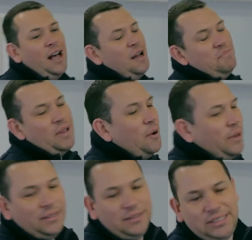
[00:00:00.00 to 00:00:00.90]
I'm
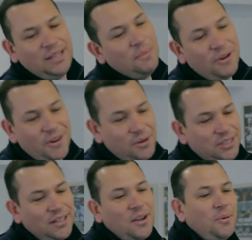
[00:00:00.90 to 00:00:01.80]
going somewhere
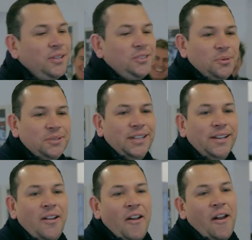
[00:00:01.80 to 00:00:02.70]
else, I don't want to talk to you.
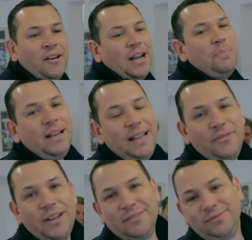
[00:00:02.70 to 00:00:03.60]
I've been
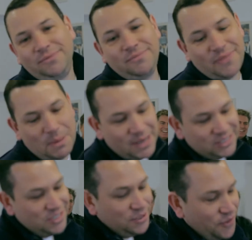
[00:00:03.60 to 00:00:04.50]
leaving
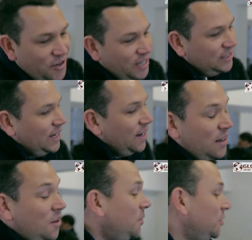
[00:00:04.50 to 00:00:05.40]
messages for Royce saying
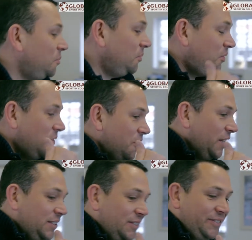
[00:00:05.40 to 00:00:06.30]
I don't want to talk to you,
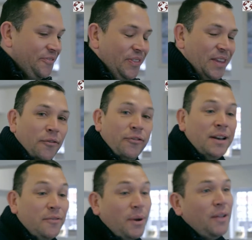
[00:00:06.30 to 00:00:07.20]
Royce. A
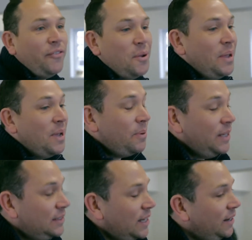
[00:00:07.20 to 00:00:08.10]
friend of mine phoned me up and
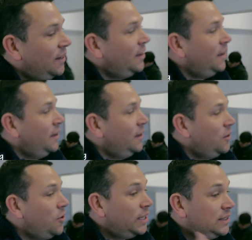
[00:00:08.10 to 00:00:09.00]
he said,
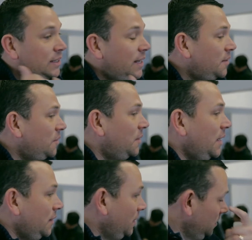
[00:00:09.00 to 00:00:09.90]
Royce,
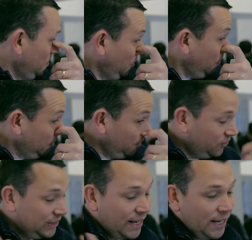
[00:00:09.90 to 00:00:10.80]
there's a problem with
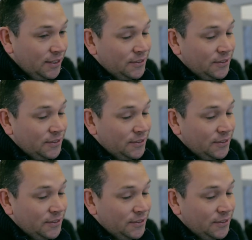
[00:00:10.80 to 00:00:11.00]
SENI.